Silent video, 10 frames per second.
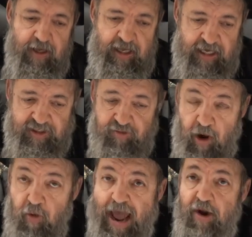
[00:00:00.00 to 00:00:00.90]

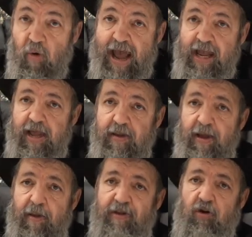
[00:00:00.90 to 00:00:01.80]
Yisro ran away,
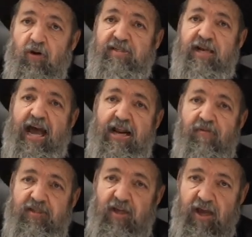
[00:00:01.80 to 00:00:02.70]
and because of that, he
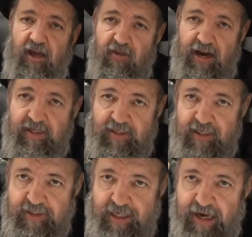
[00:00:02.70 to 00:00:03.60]
was Zaychav, that his
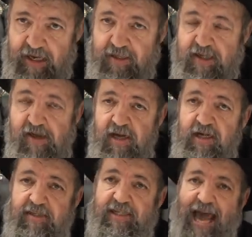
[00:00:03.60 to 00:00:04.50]
descendants
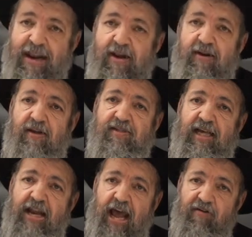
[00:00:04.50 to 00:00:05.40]
sat in the
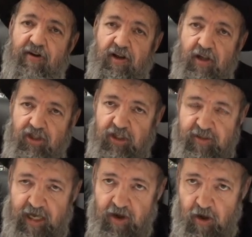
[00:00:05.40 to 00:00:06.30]
Sanhedrin, the
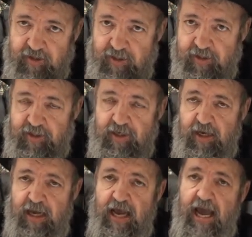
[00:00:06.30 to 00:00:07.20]
Lishkas HaGazis,
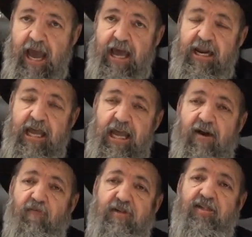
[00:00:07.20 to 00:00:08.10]
and
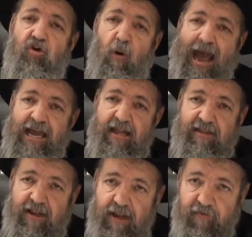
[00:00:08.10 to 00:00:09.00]
Eev was
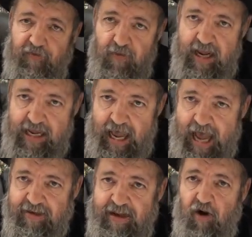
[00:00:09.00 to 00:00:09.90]
quiet and therefore he
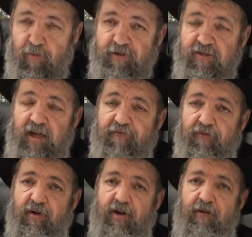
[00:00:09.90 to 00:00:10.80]
had terrible suffering.